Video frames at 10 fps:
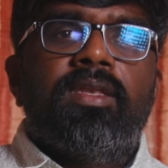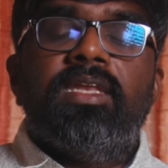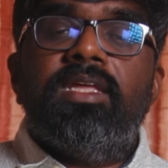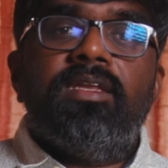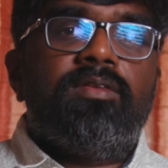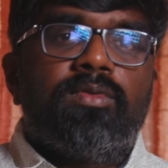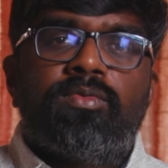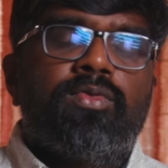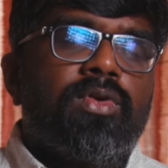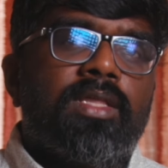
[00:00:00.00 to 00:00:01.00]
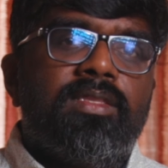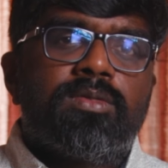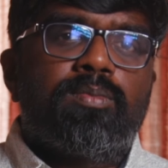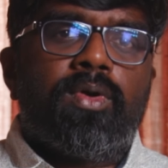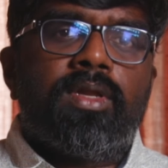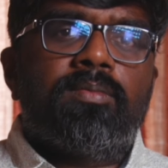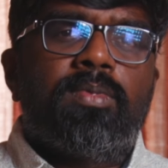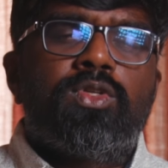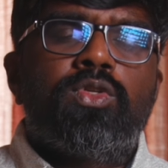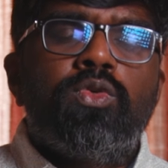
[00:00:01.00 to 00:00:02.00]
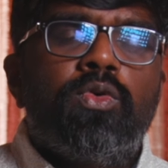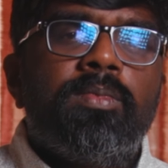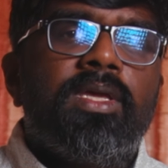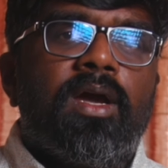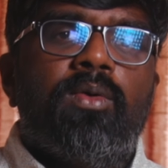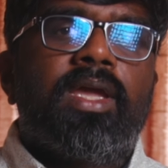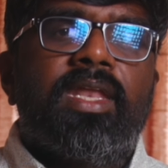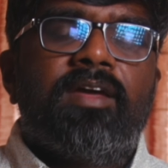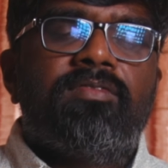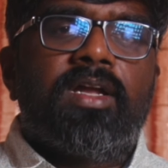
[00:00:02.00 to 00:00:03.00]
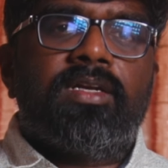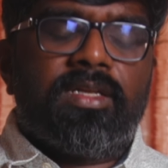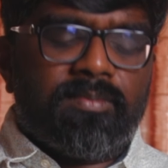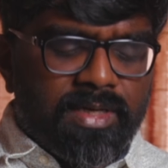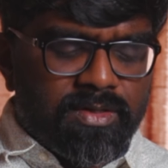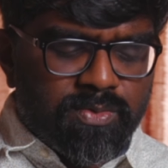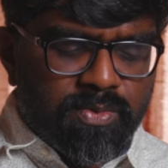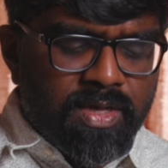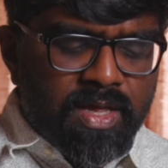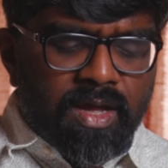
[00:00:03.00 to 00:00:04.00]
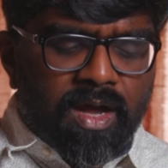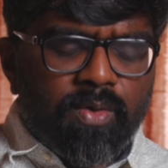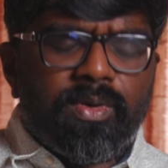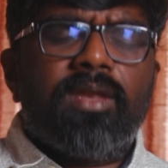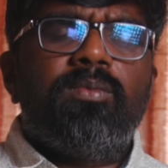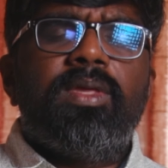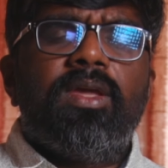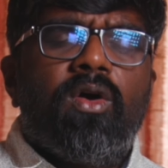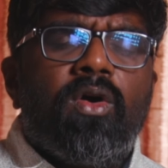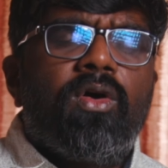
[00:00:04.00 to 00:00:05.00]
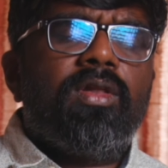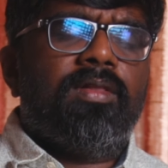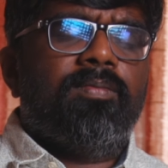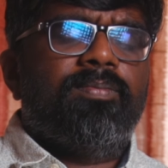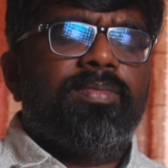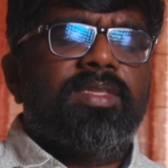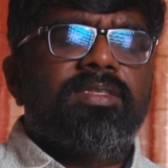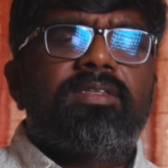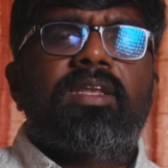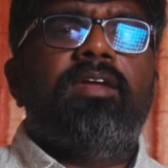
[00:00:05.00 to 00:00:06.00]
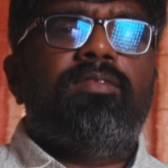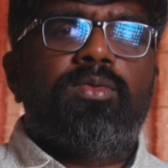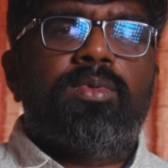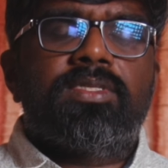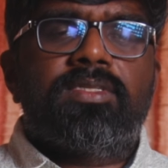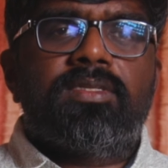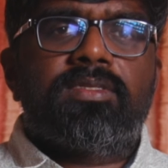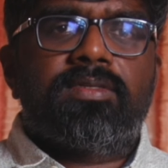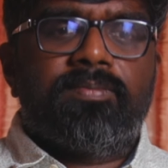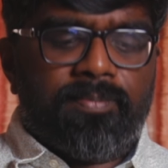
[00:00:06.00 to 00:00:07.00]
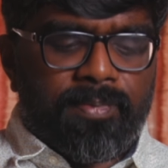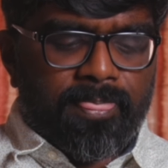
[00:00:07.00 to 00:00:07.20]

need for at this point, but show me how I can have contentment. And so how can we all strive towards this?